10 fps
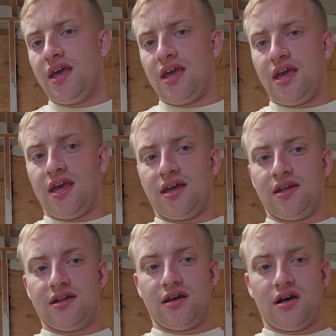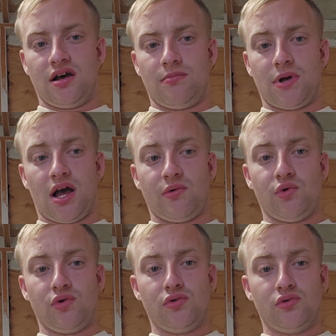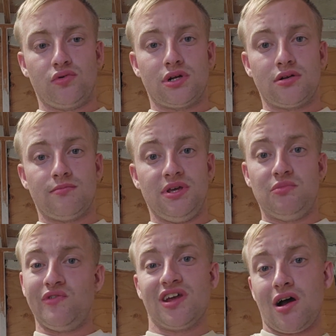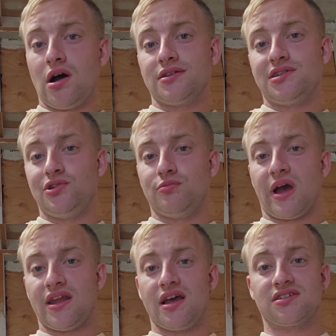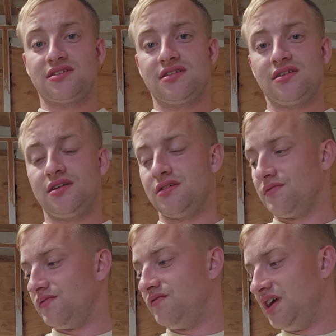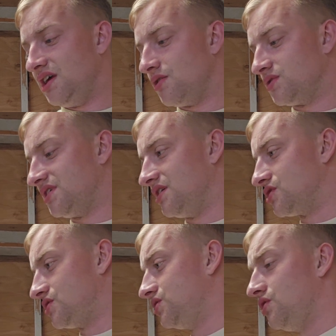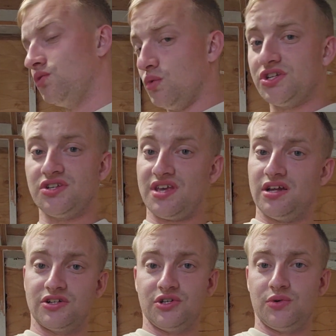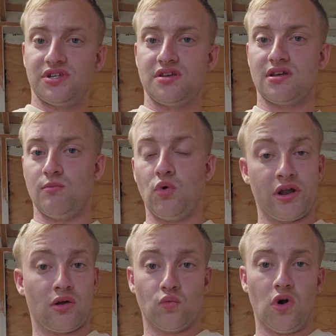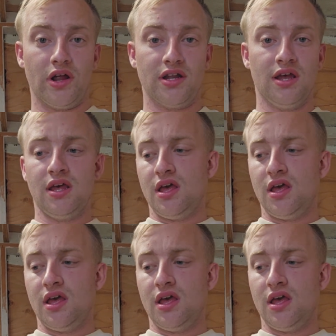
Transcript: and I will be moving on to my next videos here soon, which is introducing them one-on-one